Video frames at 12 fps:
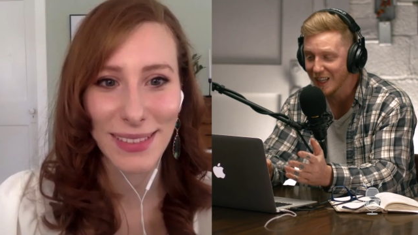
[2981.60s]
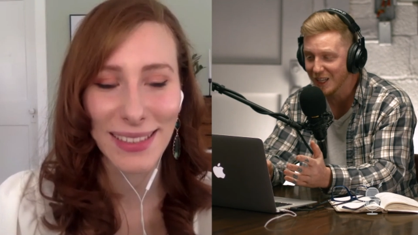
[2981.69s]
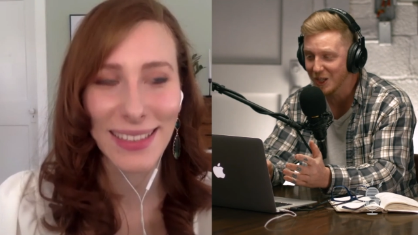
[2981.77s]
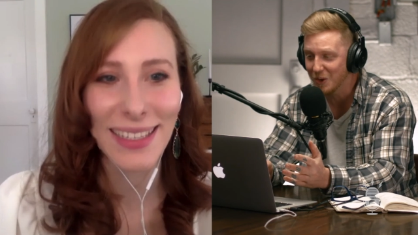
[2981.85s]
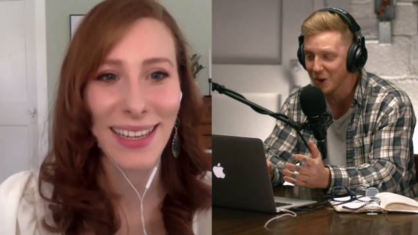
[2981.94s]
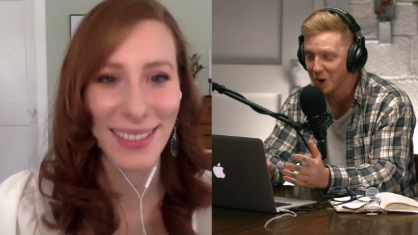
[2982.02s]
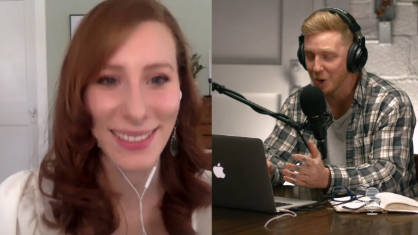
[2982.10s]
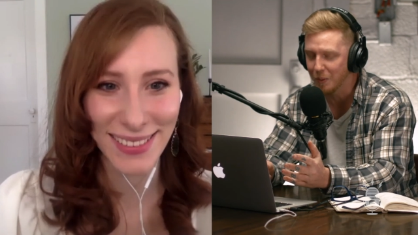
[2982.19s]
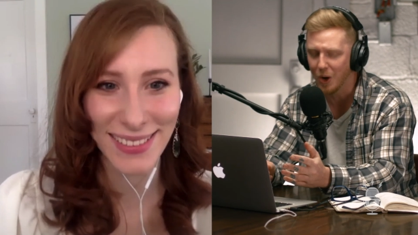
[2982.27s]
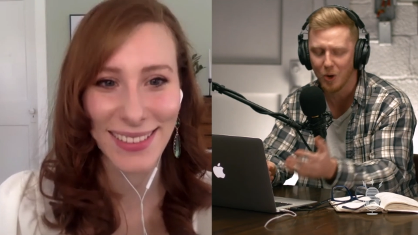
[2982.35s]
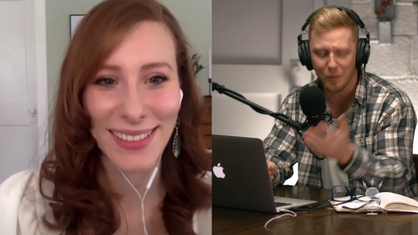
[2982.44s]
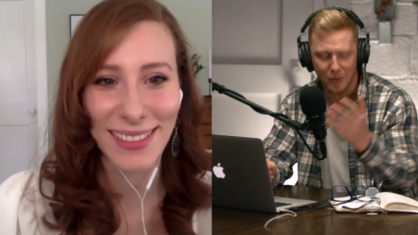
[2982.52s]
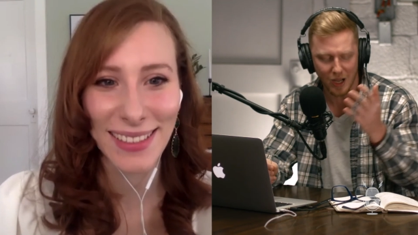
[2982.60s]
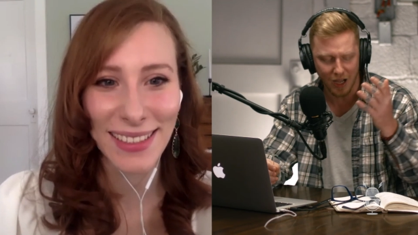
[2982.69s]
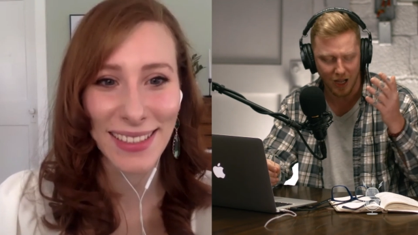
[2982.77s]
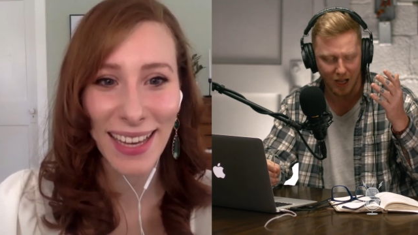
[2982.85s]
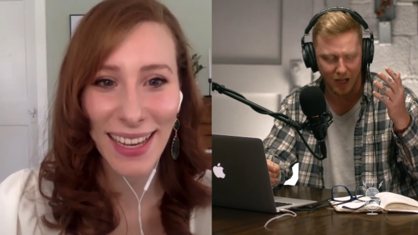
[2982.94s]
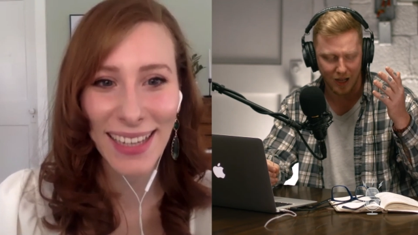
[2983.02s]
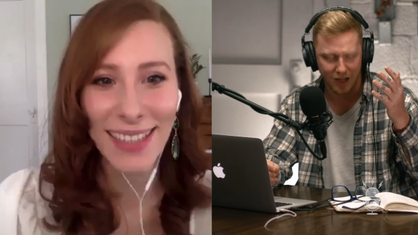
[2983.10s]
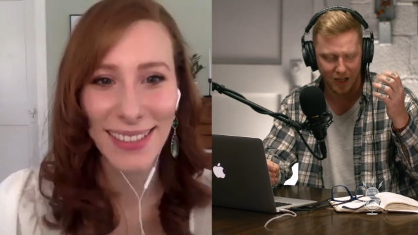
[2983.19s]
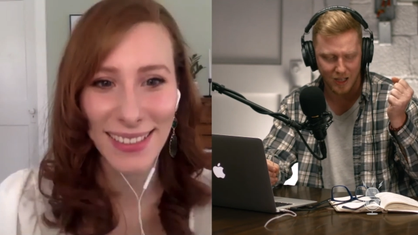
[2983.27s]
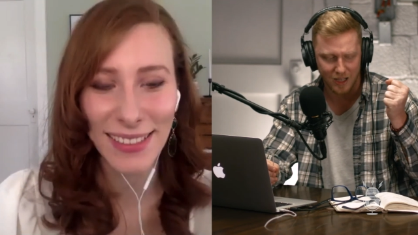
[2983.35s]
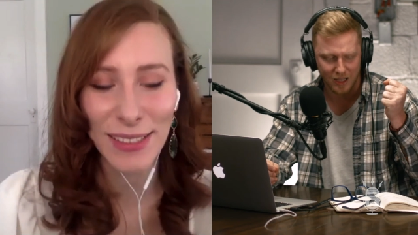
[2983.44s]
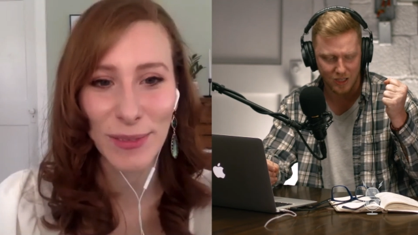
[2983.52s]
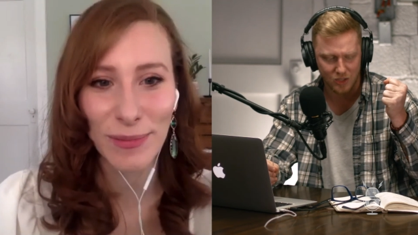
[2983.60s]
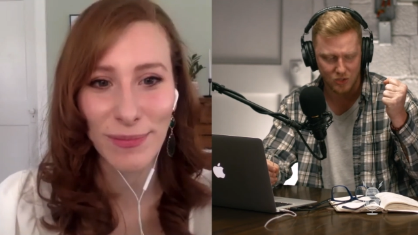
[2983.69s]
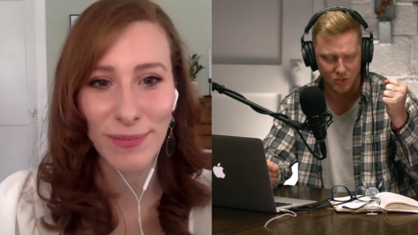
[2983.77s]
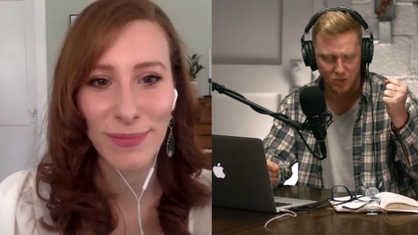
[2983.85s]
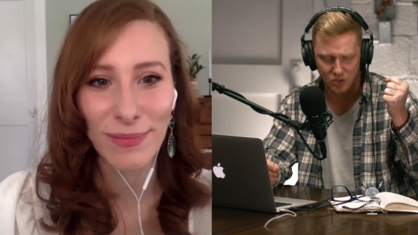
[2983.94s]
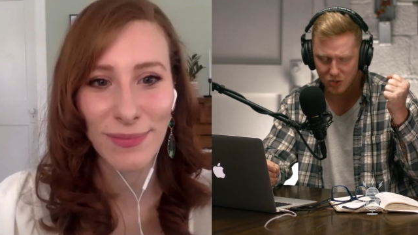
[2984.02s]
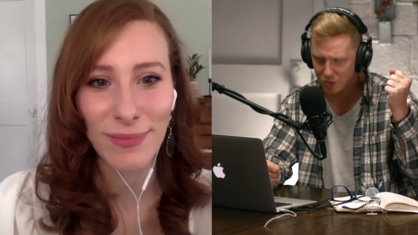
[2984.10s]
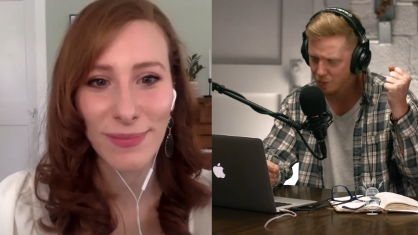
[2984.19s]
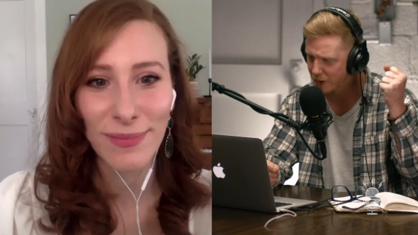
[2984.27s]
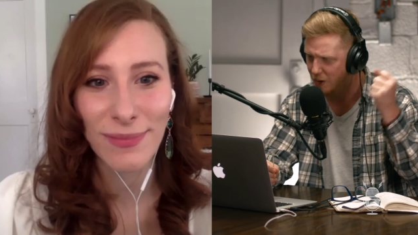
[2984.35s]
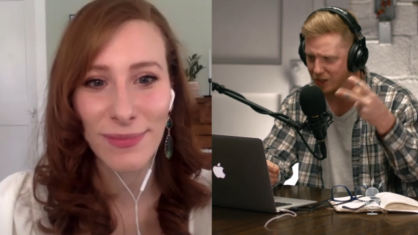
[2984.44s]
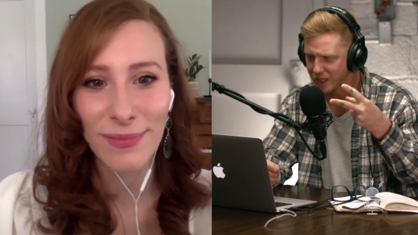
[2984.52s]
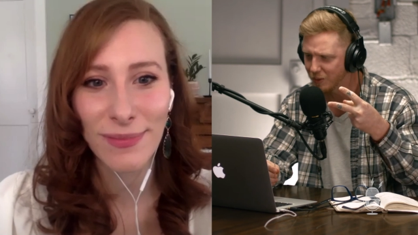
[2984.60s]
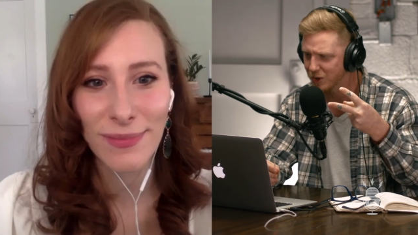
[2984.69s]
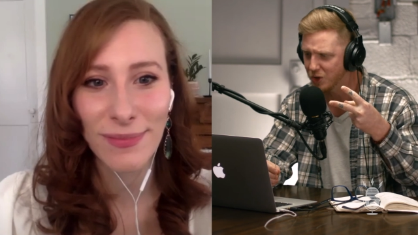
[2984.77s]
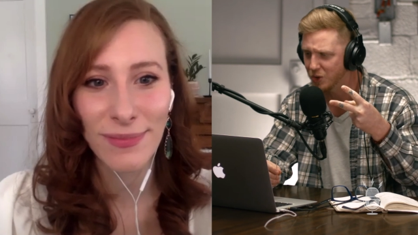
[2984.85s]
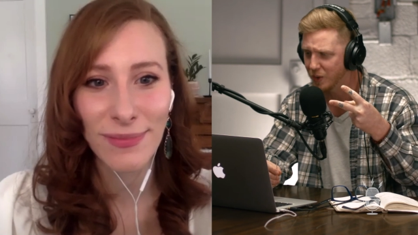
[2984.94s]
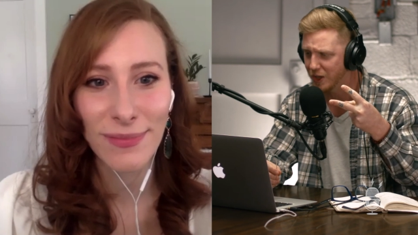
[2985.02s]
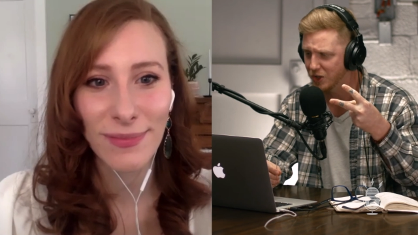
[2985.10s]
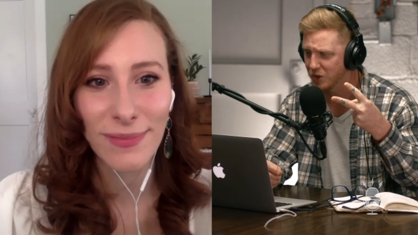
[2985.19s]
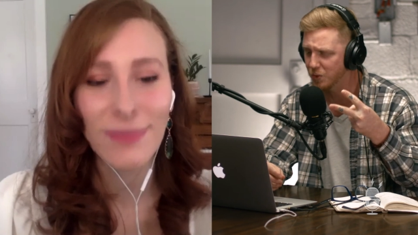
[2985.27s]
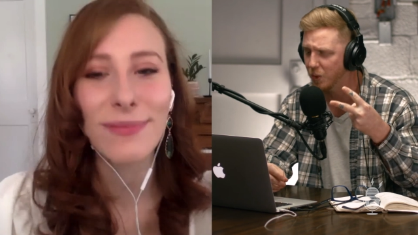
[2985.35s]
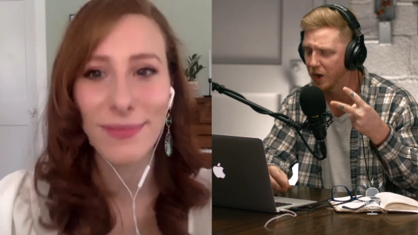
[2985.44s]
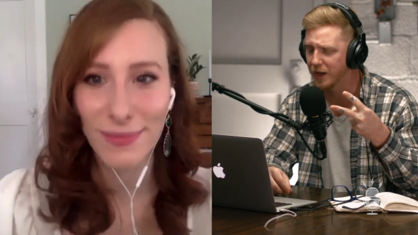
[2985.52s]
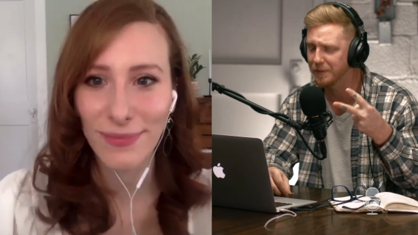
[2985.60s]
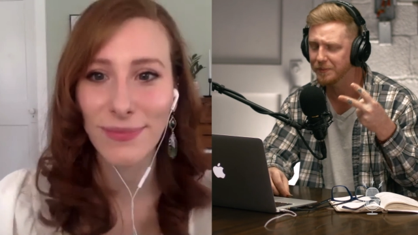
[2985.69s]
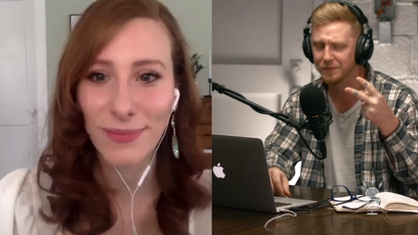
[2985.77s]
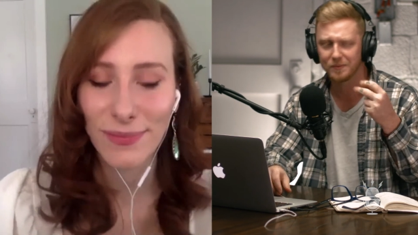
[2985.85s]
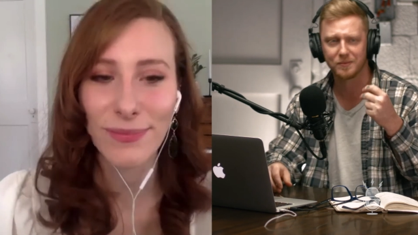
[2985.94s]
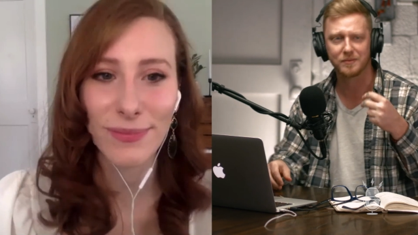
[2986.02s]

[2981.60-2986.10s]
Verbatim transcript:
Speaker 1: Thank yes. you, Hope. Hope. Uh, yeah. so we always end with two questions. One,